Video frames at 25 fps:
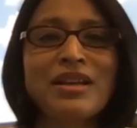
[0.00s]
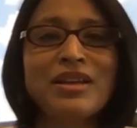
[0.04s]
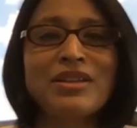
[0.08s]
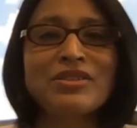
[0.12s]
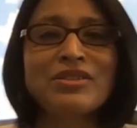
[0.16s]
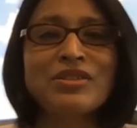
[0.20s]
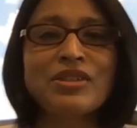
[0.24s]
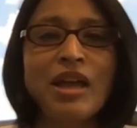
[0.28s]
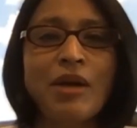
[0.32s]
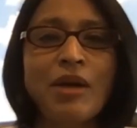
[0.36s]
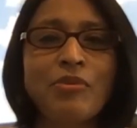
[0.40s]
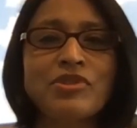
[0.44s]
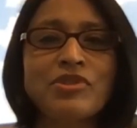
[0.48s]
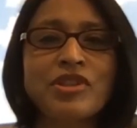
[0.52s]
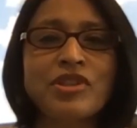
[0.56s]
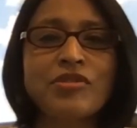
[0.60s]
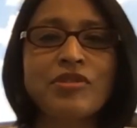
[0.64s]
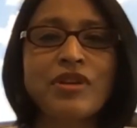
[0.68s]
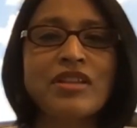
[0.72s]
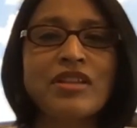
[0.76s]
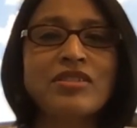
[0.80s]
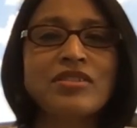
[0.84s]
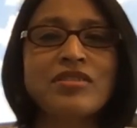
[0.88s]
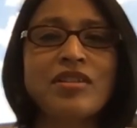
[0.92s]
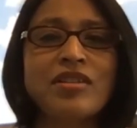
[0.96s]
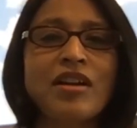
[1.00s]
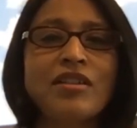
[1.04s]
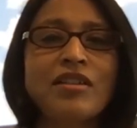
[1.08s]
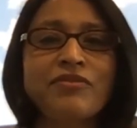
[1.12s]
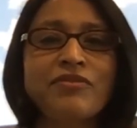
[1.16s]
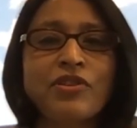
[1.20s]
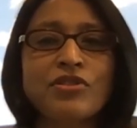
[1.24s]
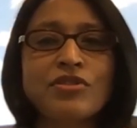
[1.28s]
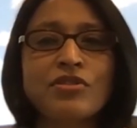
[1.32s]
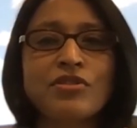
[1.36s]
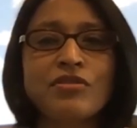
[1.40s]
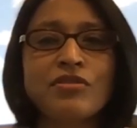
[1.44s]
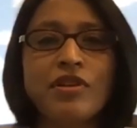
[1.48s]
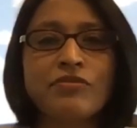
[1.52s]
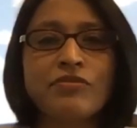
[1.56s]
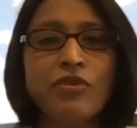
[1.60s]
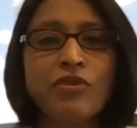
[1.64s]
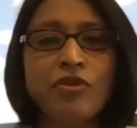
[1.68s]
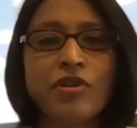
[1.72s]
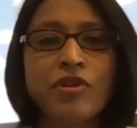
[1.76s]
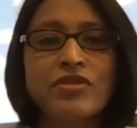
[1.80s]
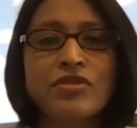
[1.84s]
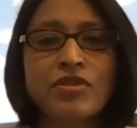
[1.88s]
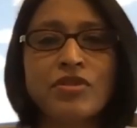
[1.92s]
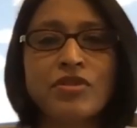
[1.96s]
So that was a great start for,
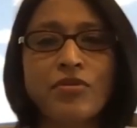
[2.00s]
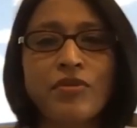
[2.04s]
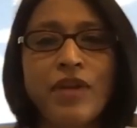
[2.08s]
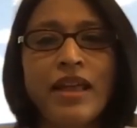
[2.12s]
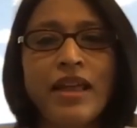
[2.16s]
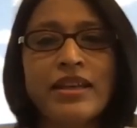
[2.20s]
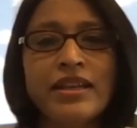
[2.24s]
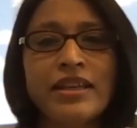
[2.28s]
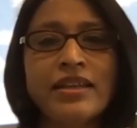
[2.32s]
for us already.